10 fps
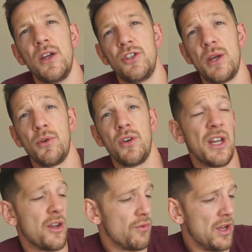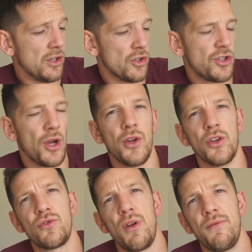Jamie Green had a really good showing at
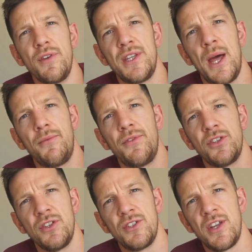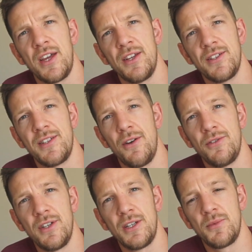strength in depth, finishing 2nd to Sarah
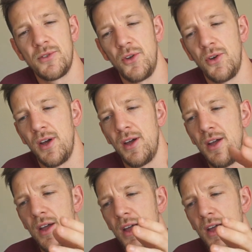Sigmundsdottir.